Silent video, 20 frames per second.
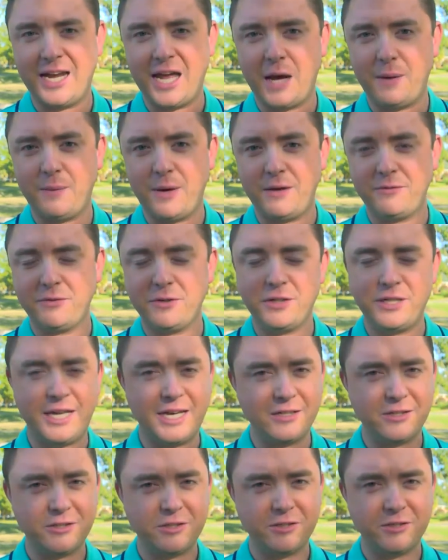However,
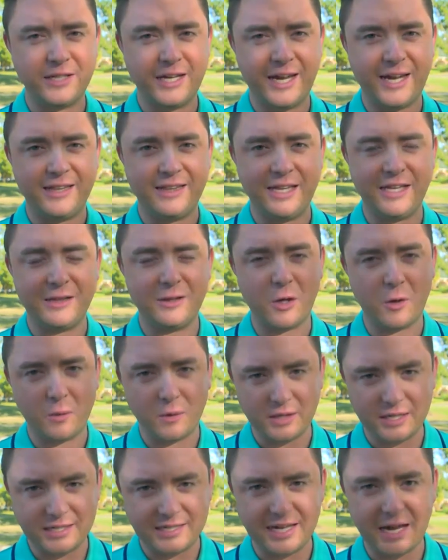yesterday they
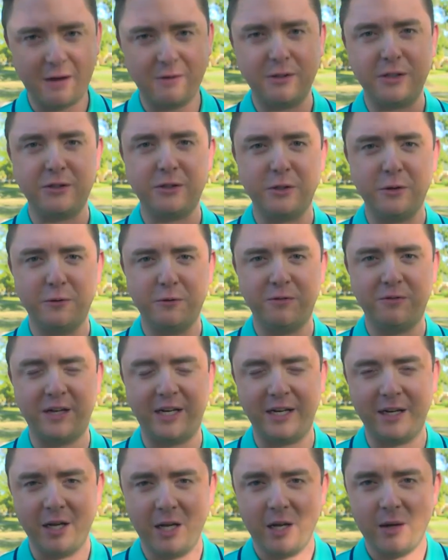lowered it down to two feet,